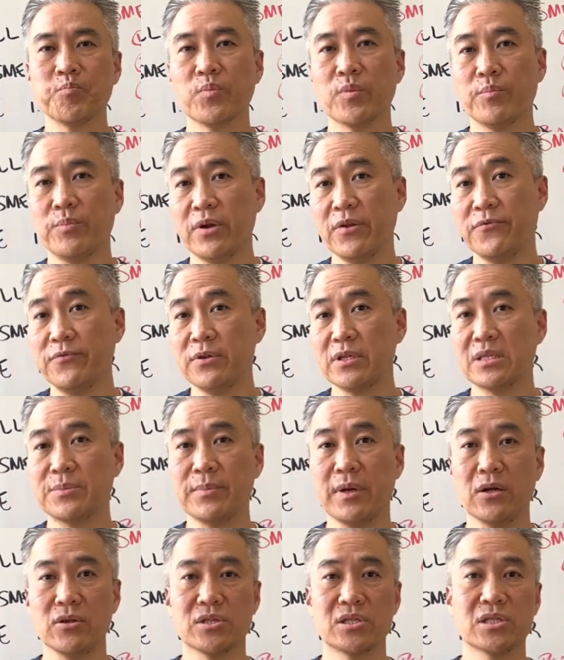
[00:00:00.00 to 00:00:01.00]
But if you
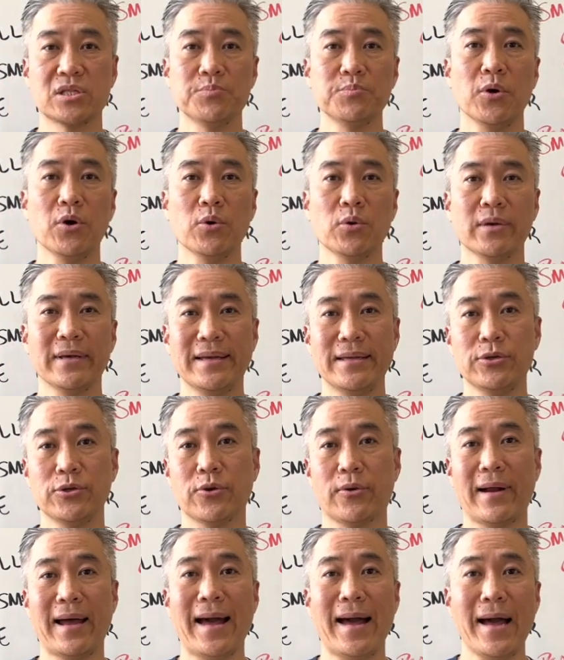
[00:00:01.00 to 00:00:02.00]
smell smoke in
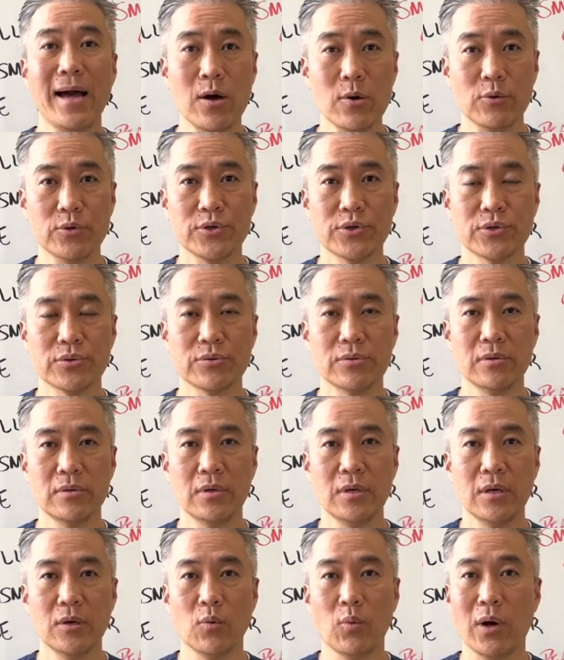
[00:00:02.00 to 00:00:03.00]
your house
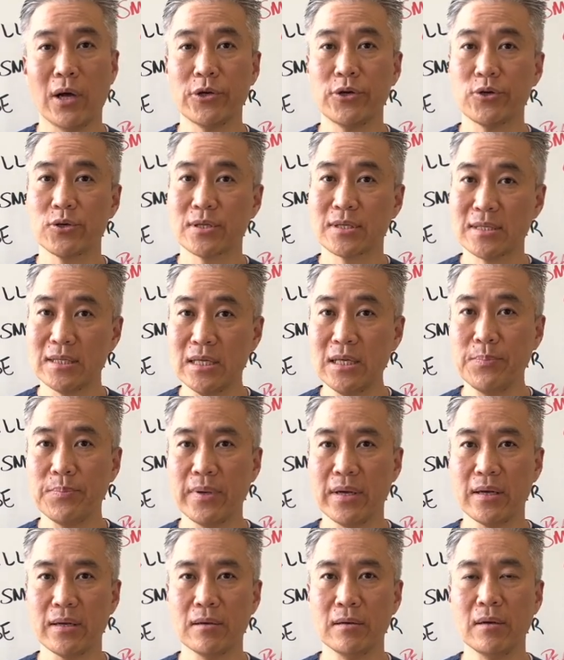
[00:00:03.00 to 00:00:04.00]
while you're
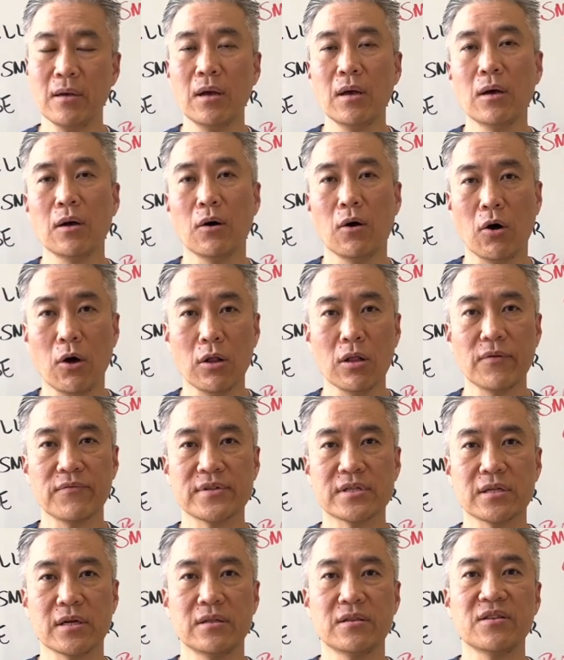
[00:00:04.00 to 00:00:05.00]
sleeping, all of a
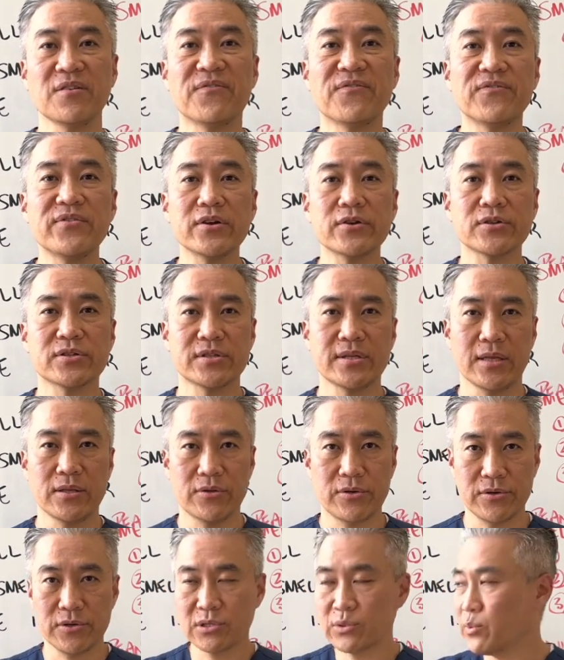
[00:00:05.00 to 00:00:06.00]
sudden the fear
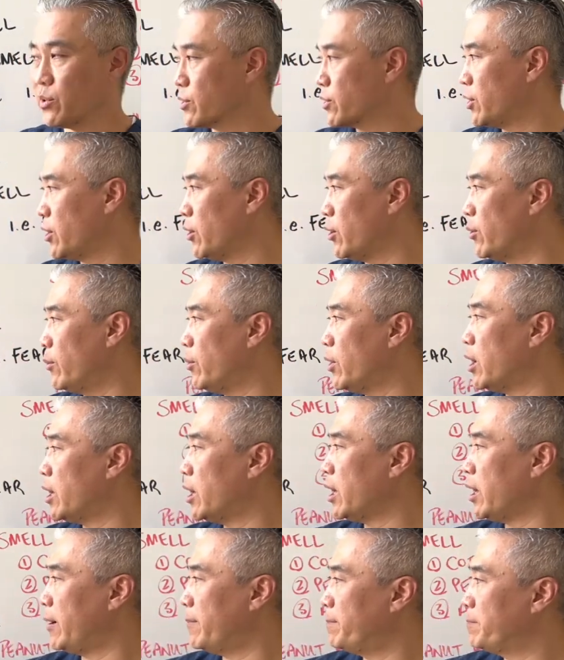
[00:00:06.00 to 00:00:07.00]
centers will go
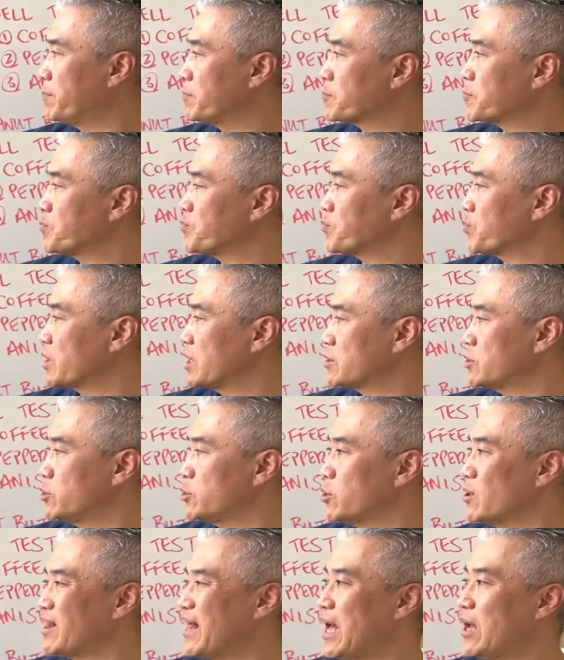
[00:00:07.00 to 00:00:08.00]
up. So
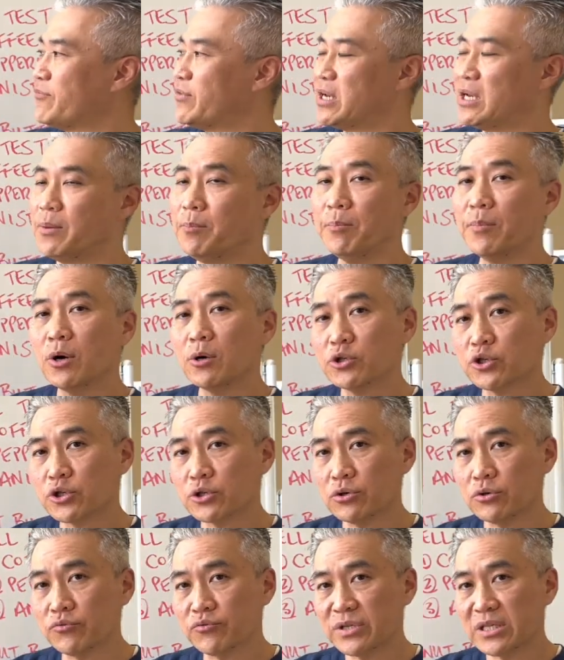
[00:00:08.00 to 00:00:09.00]
you'll have an
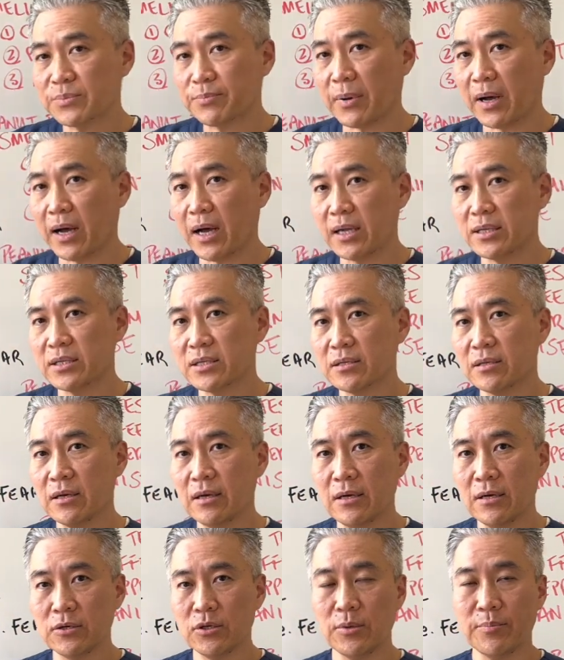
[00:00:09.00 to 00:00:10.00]
emotional response.
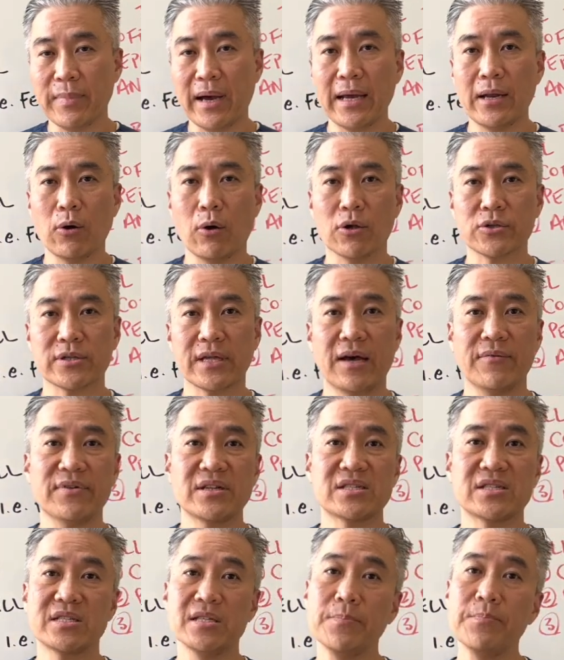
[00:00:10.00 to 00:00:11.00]
You might also have a
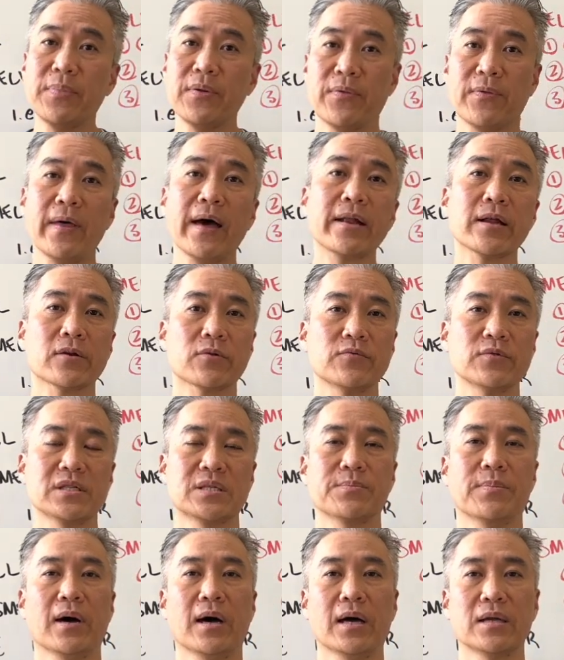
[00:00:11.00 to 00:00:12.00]
sympathetic
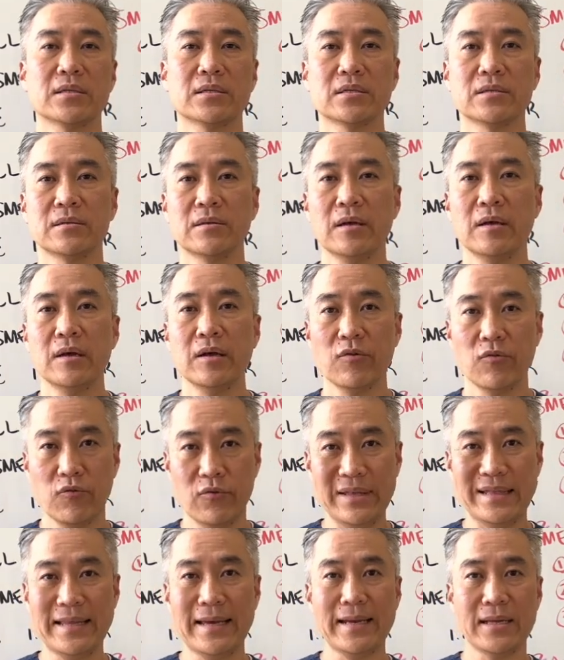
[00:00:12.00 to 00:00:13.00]
response
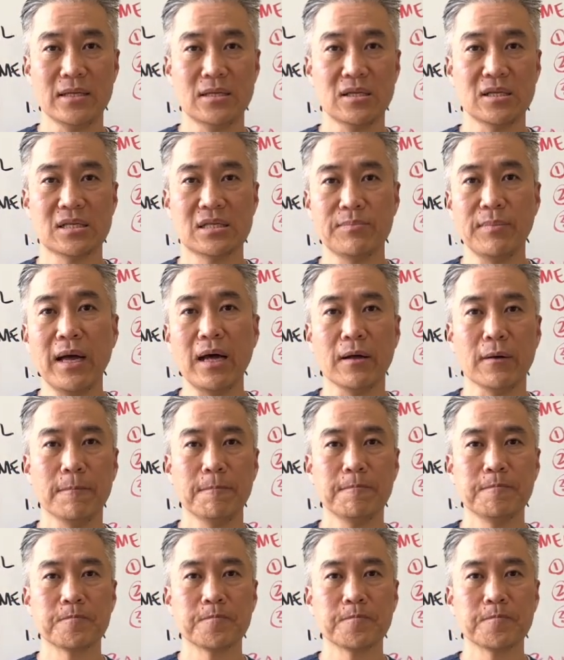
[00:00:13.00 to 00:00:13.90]
related to smell.